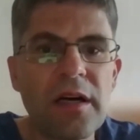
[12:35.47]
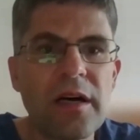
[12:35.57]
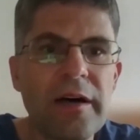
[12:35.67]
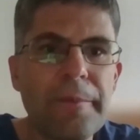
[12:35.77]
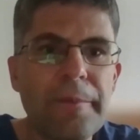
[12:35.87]

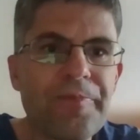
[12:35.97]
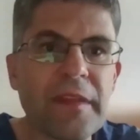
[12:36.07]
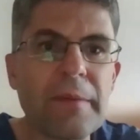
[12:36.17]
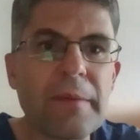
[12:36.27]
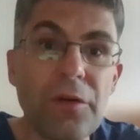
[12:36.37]

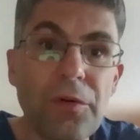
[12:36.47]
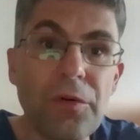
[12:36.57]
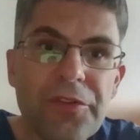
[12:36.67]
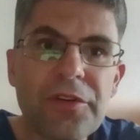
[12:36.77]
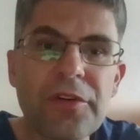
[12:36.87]
But
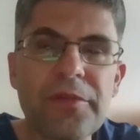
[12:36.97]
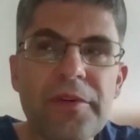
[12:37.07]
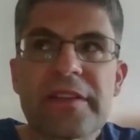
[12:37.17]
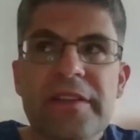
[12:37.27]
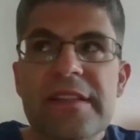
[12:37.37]
also we
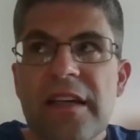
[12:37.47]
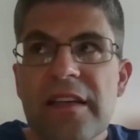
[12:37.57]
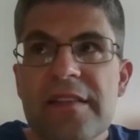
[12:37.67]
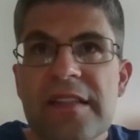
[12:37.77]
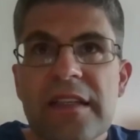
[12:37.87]
are
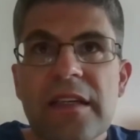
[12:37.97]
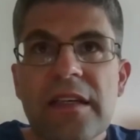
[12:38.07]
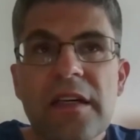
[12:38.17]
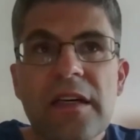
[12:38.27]
discussing